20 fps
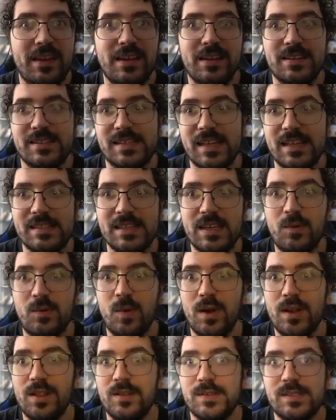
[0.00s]
Because that's like
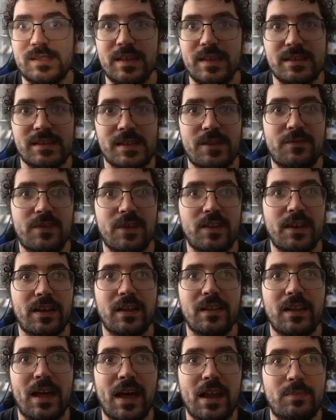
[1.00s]
one of those things I feel like a
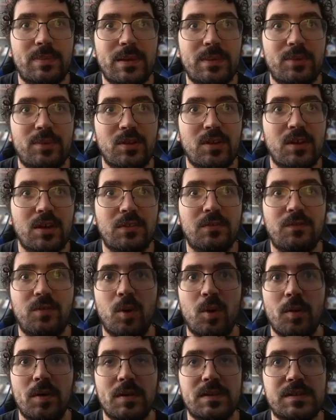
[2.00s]
lot of people look
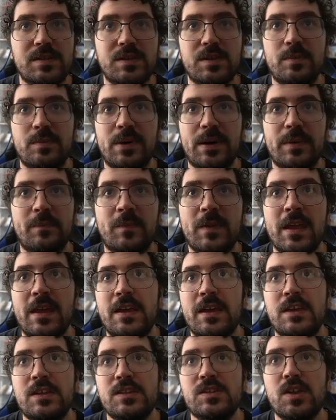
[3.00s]
forward to, but
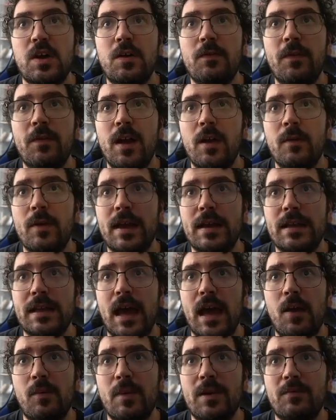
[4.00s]
so far right
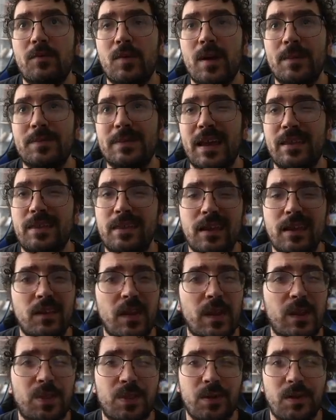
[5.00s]
now, we've ripped, I think,
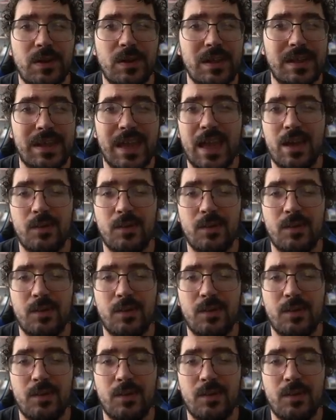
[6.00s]
like 30k.